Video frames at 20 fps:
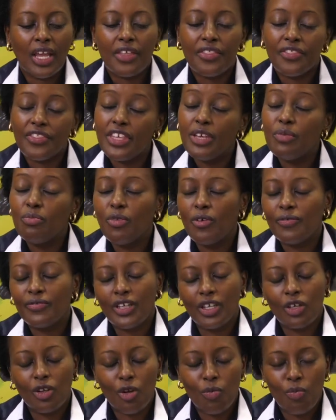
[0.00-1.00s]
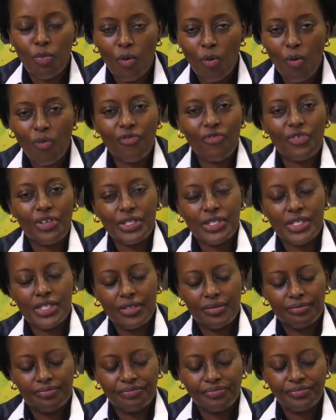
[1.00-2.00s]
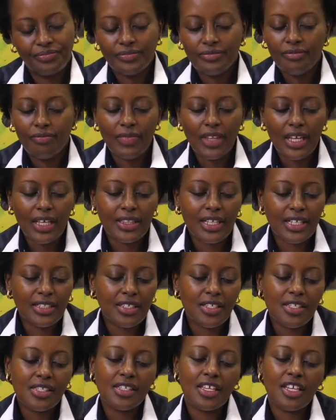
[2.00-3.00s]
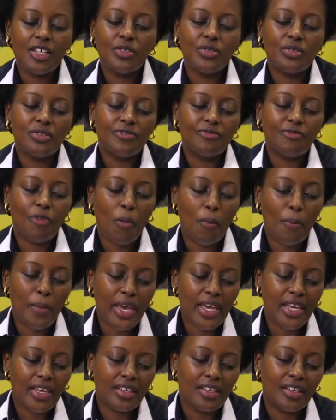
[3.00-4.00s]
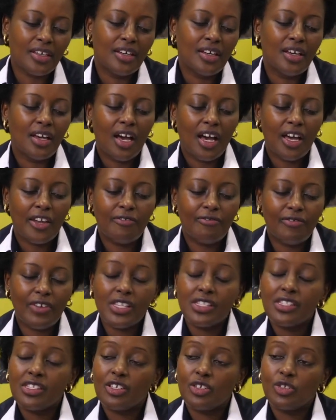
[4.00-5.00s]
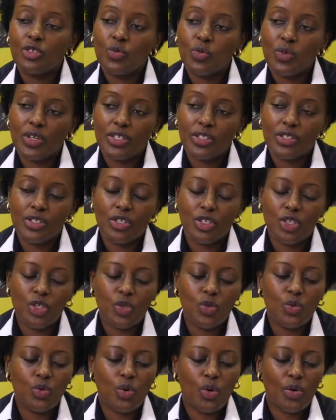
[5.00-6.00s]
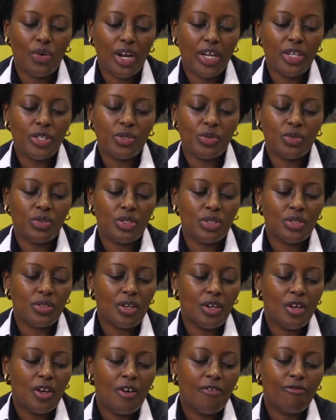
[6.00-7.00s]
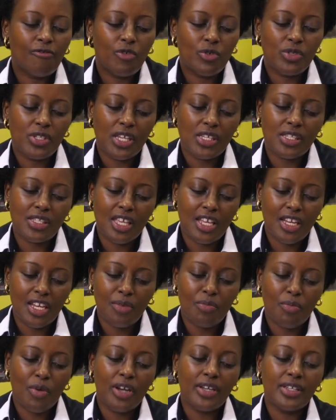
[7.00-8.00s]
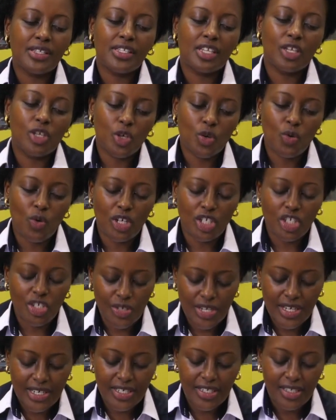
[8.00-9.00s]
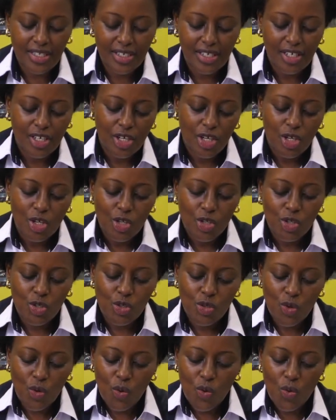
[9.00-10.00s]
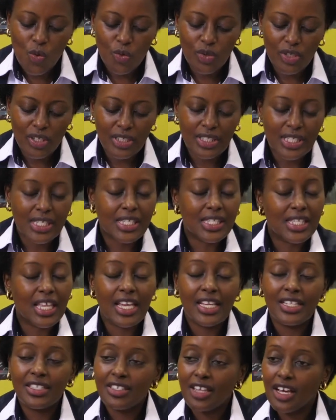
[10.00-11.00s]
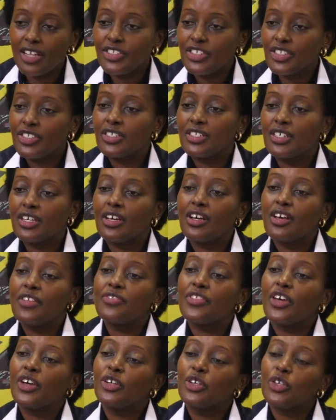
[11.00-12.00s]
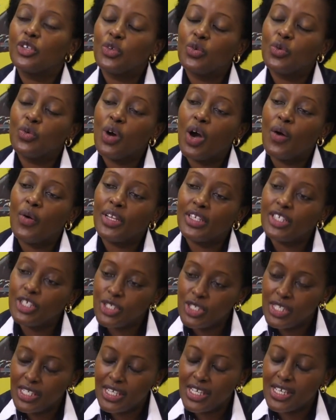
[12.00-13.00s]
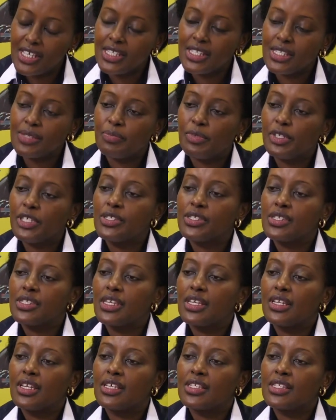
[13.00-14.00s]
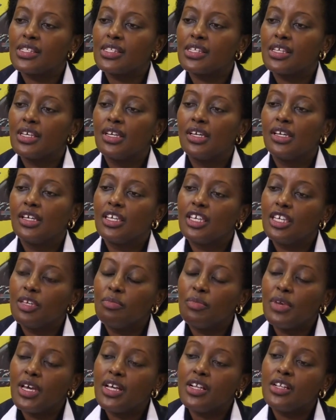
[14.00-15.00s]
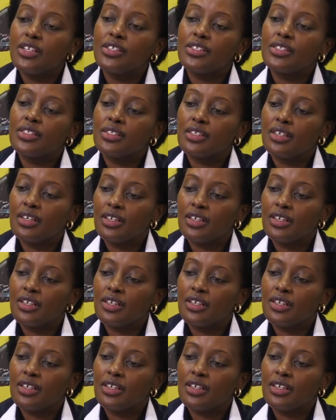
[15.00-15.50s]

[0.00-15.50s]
theme of the global conference that is scheduled for May, advancing towards new horizons for sustainable and secure trade. So let's stay in touch. Thank you, our listeners. Please send us emails,